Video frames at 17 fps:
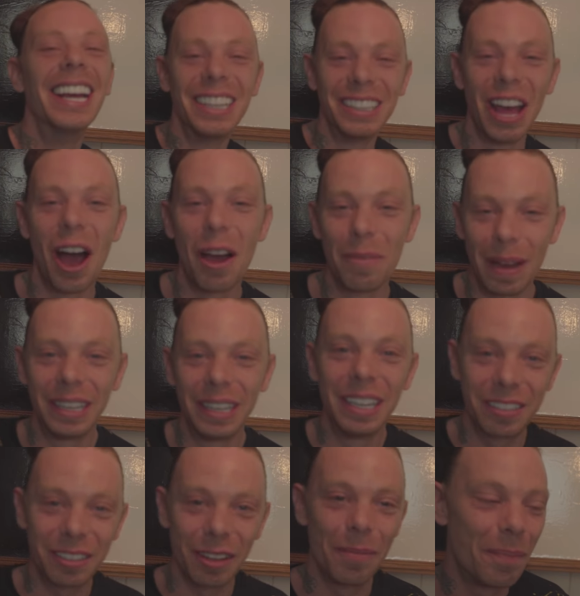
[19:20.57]
Nah, man,
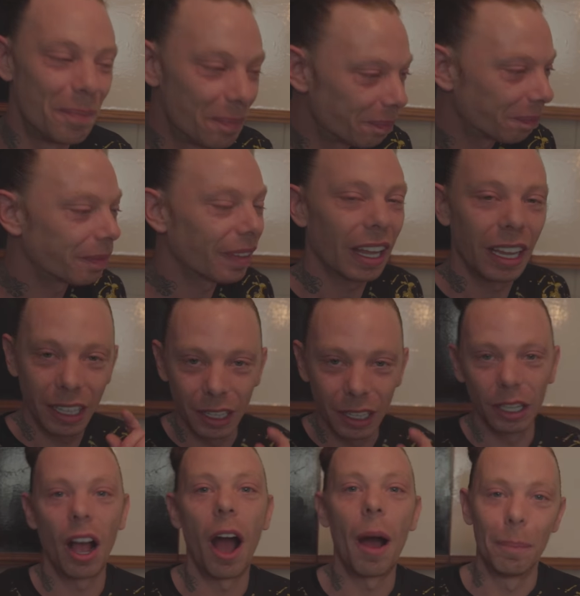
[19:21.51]
listen.
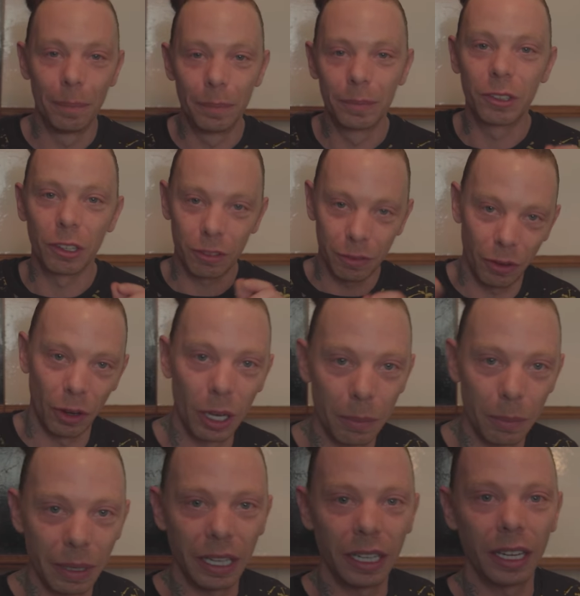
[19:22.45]
Come, just
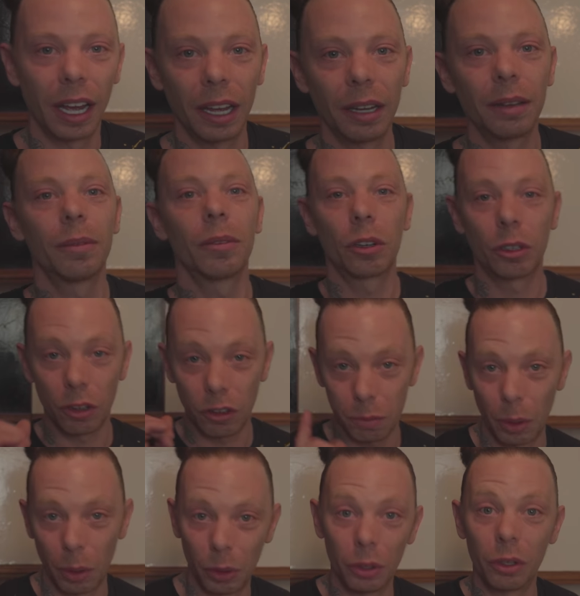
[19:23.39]
follow me, yeah? I'm gonna
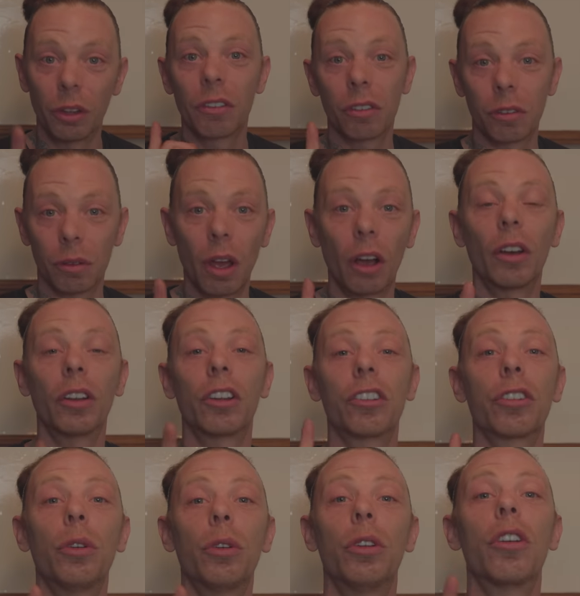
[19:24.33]
show you this. I'm gonna
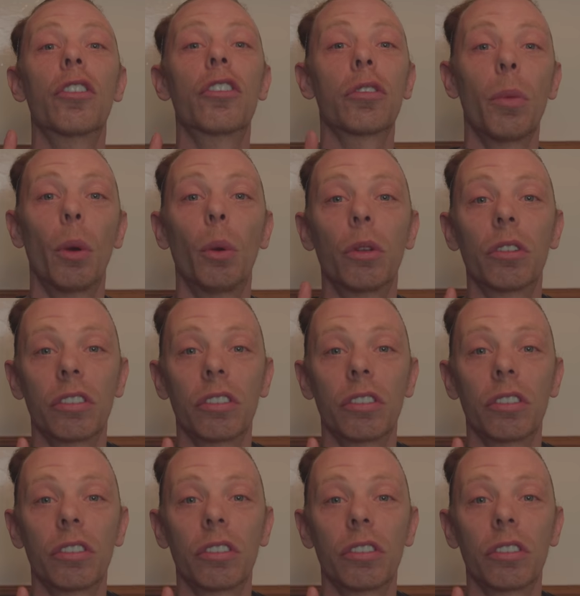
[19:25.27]
show you the smoke